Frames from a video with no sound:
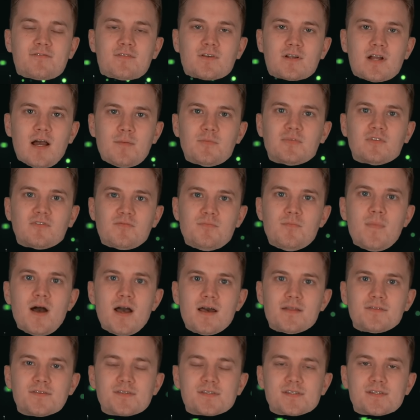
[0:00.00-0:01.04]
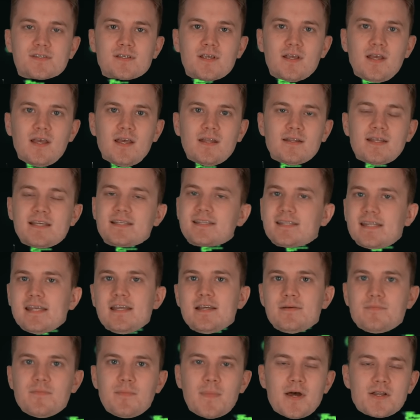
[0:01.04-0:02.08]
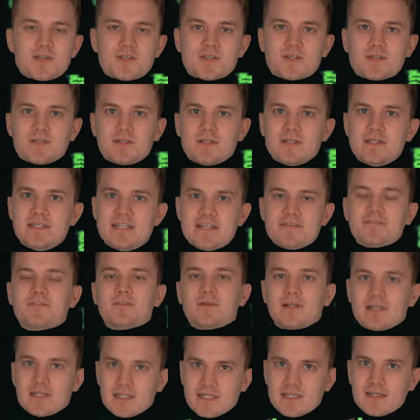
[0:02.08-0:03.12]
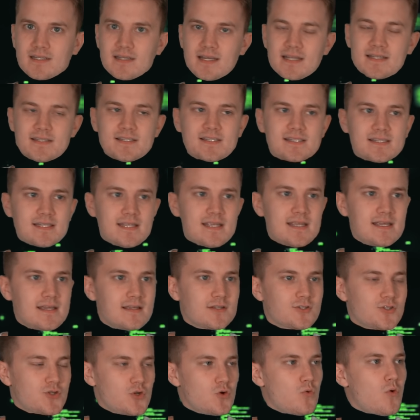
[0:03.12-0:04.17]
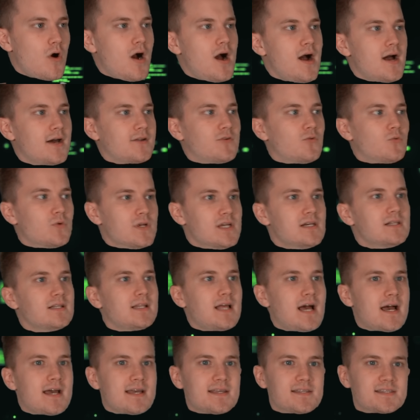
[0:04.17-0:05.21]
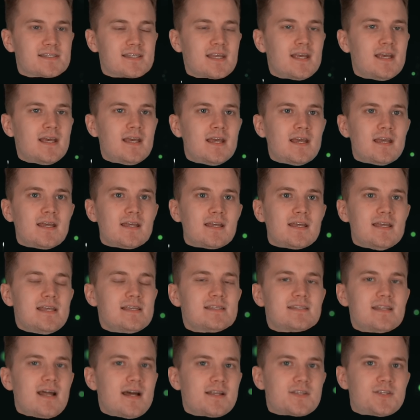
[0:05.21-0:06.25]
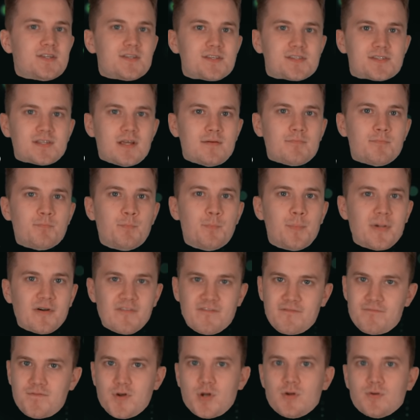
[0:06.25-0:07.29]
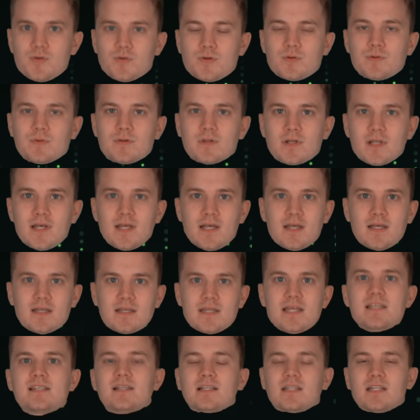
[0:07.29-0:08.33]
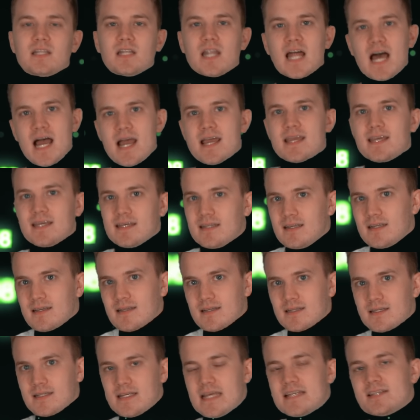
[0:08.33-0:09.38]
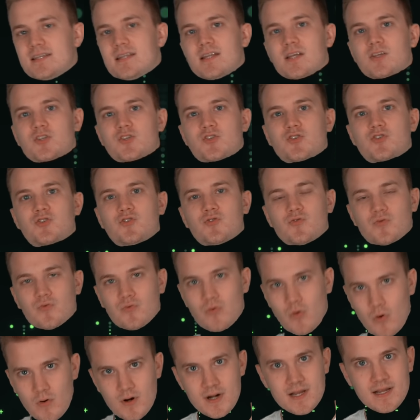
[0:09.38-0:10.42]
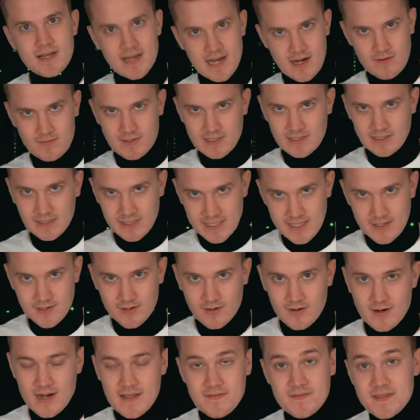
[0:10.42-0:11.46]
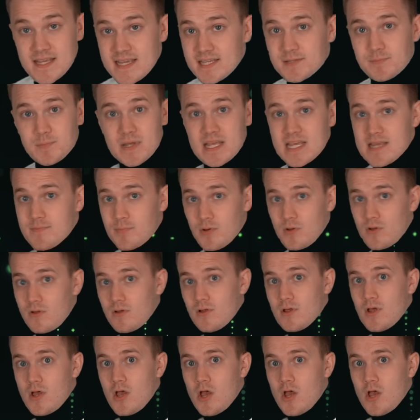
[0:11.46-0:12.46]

for a couple of months, they see him much differently. And seeing Tuon realize he's not just some buffoon, he's a lion. He's an extraordinary leader, and these people